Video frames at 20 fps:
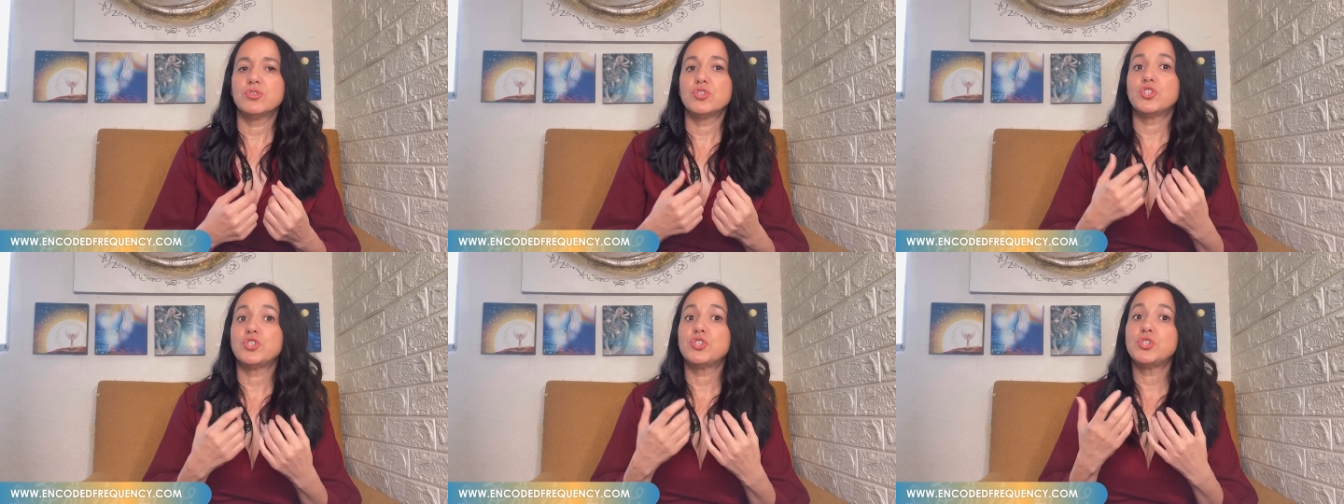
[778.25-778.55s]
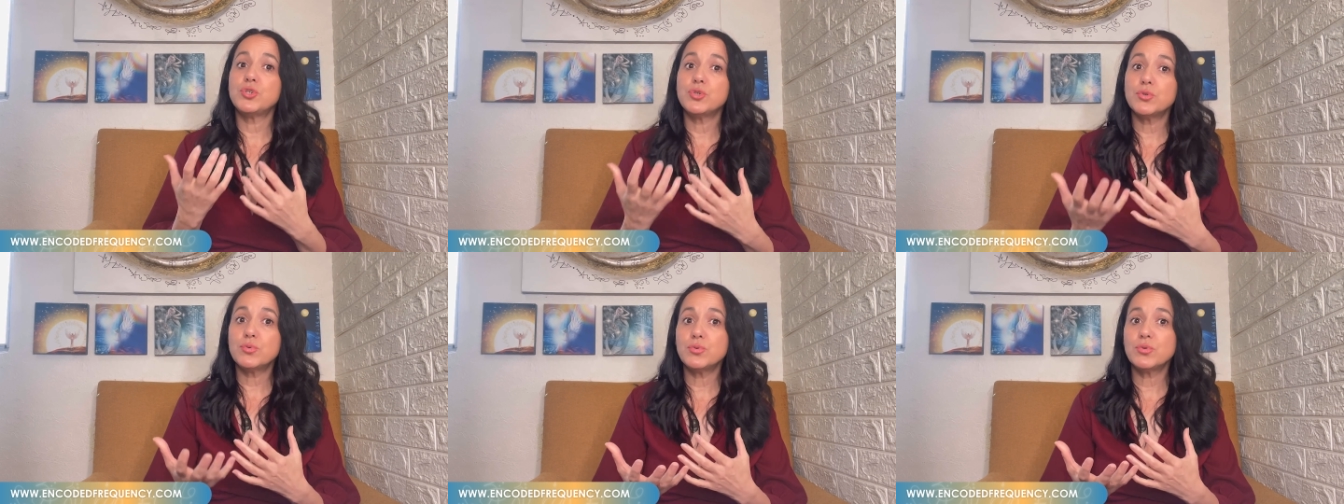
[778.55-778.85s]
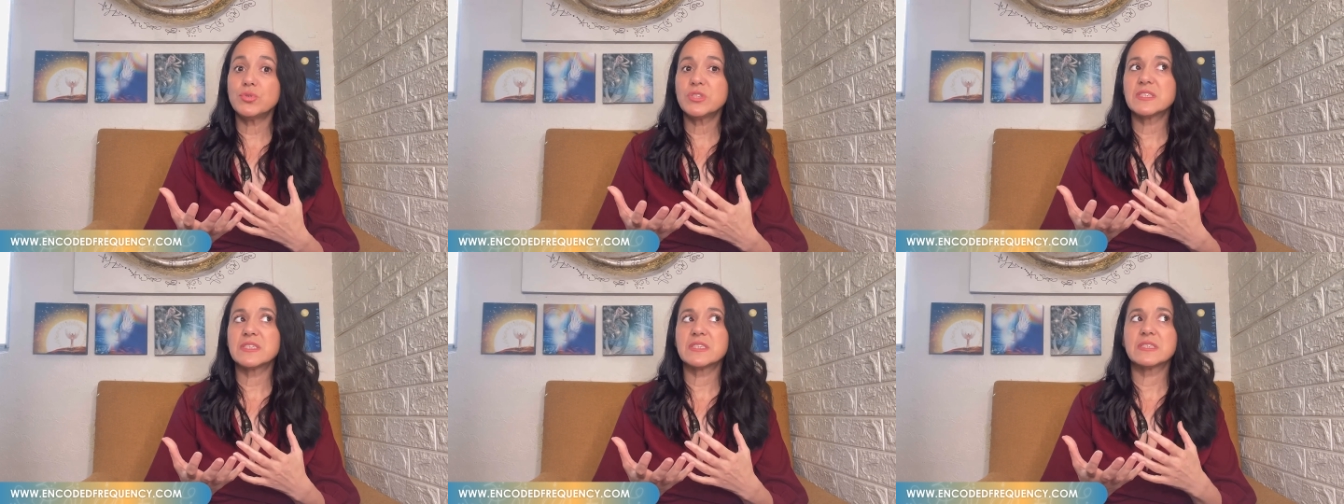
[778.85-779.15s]

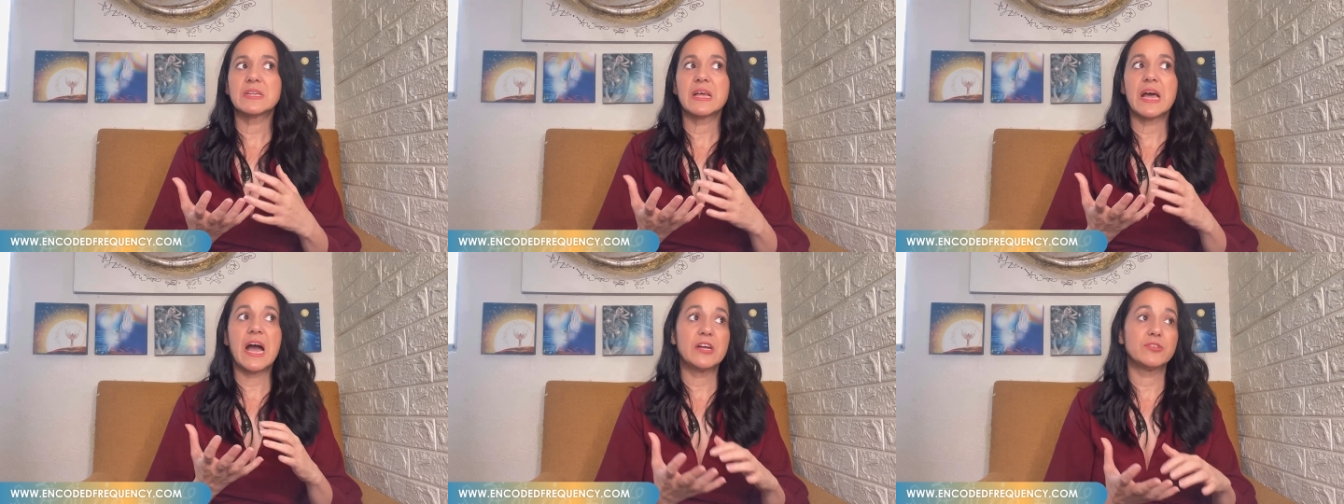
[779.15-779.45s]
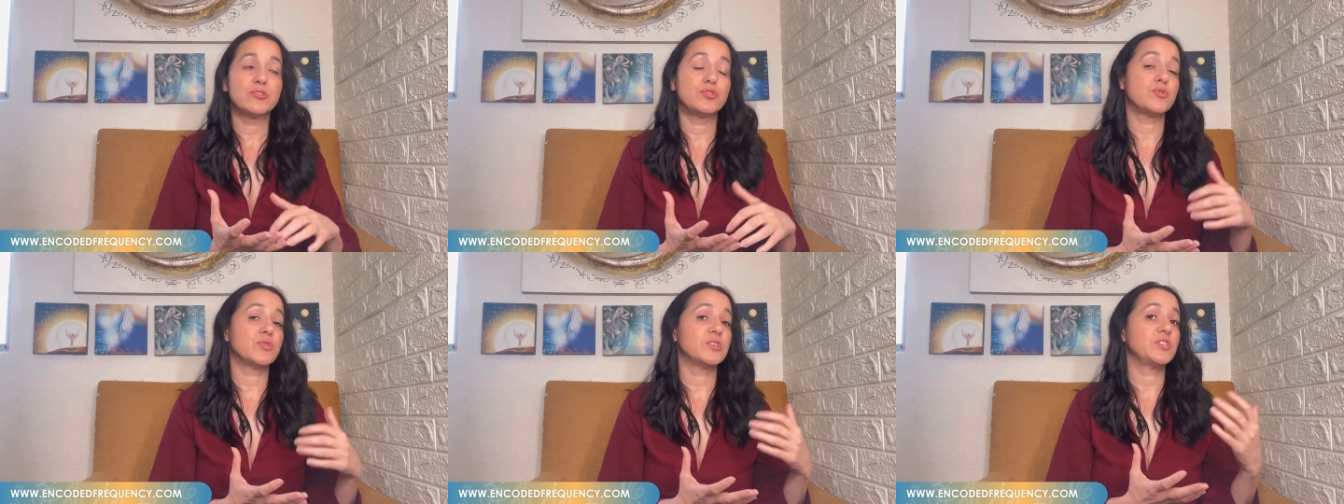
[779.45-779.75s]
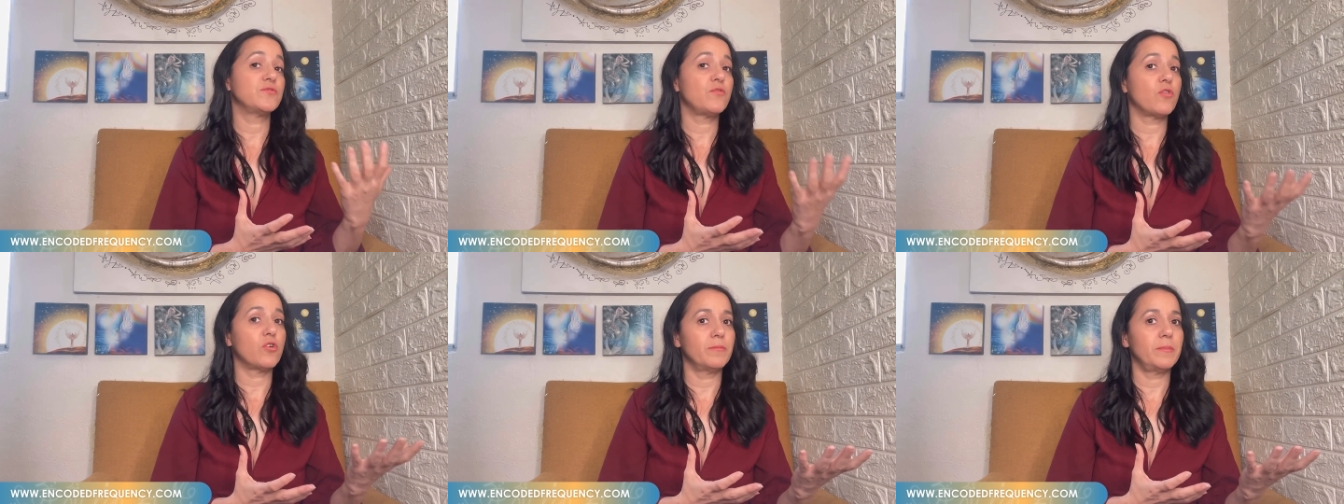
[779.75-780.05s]
choose how to
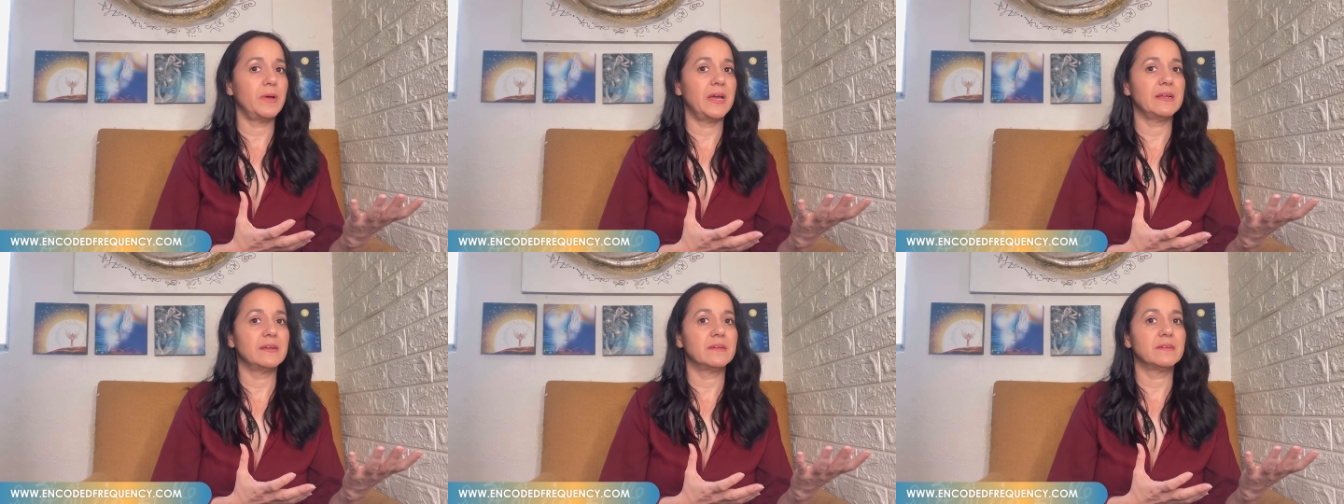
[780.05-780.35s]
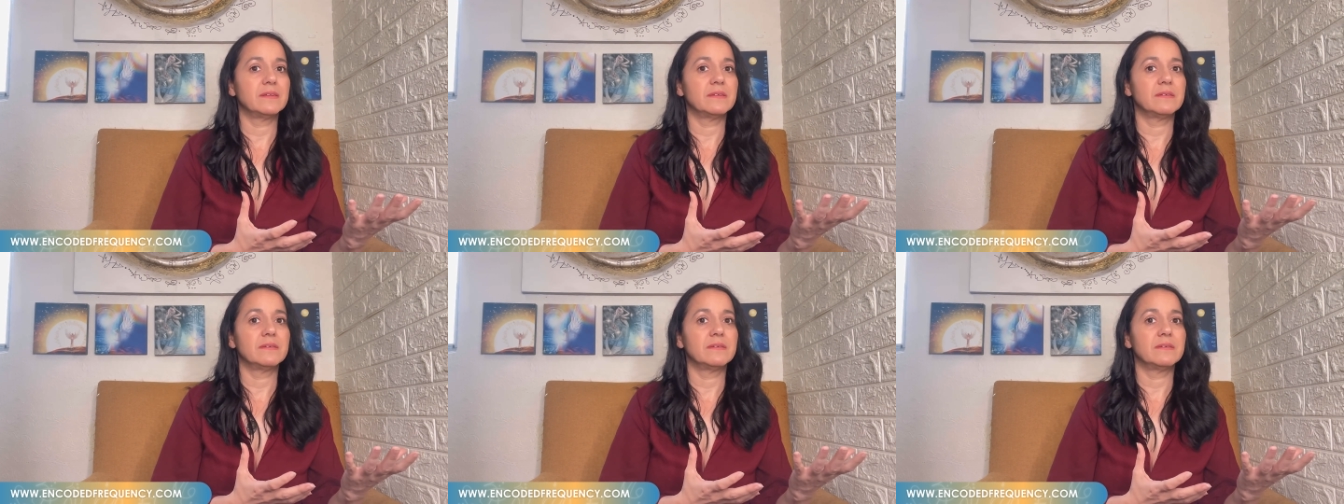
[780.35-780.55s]
transform it